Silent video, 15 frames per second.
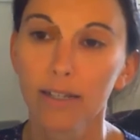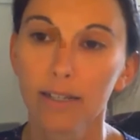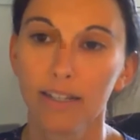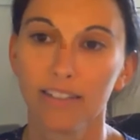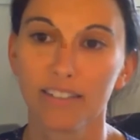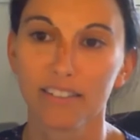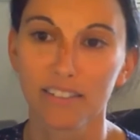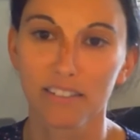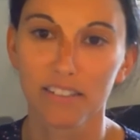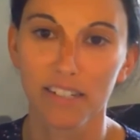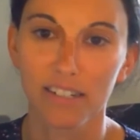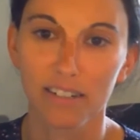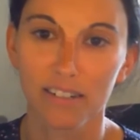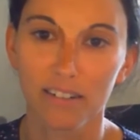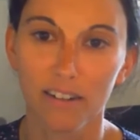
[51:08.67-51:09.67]
And so
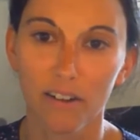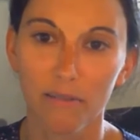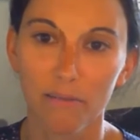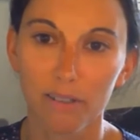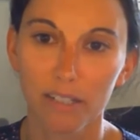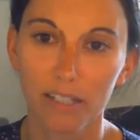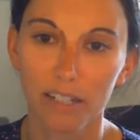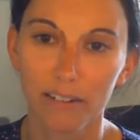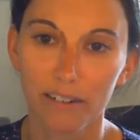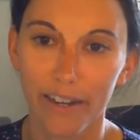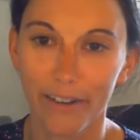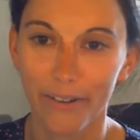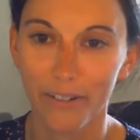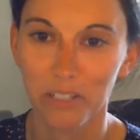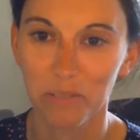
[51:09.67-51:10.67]
they're a really
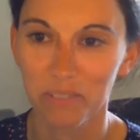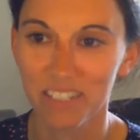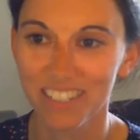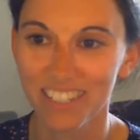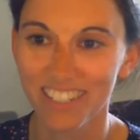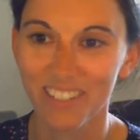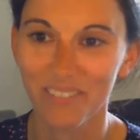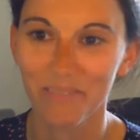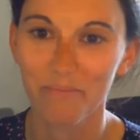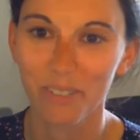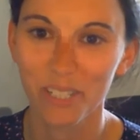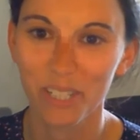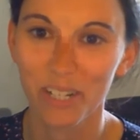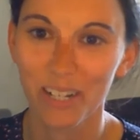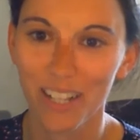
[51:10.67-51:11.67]
great group that does some
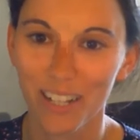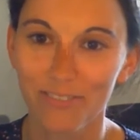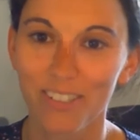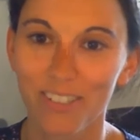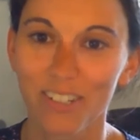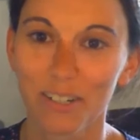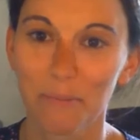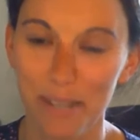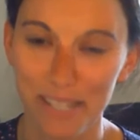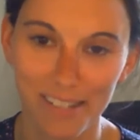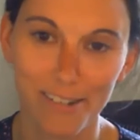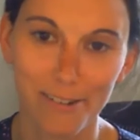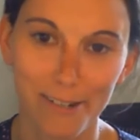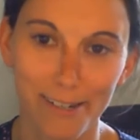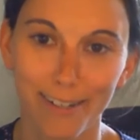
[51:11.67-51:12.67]
really clever
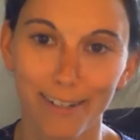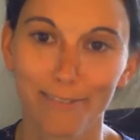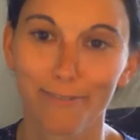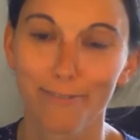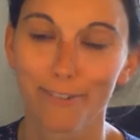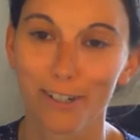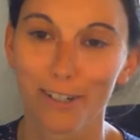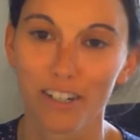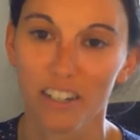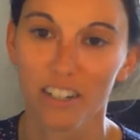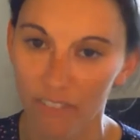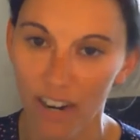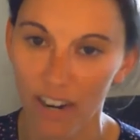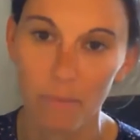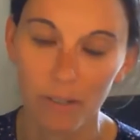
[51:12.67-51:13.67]
messaging for
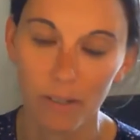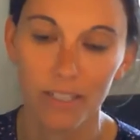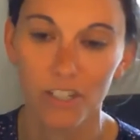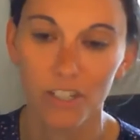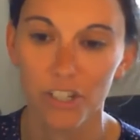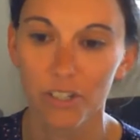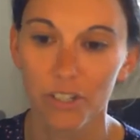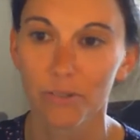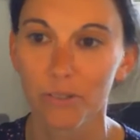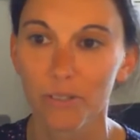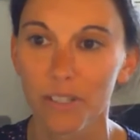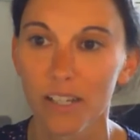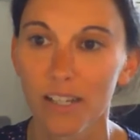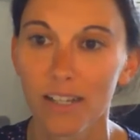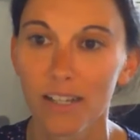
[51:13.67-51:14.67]
environmental issues.